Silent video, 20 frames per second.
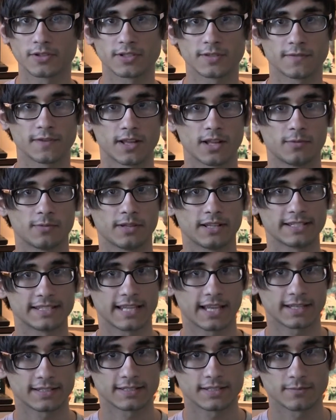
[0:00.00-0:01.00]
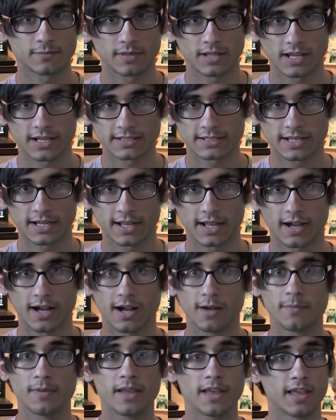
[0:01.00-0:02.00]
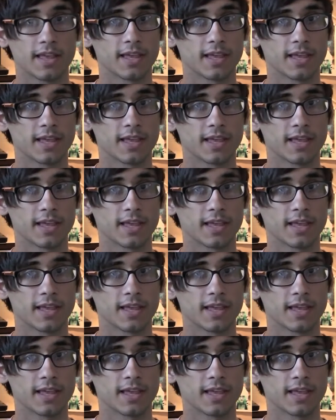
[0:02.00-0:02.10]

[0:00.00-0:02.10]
it's available at TechSceneBlog.com.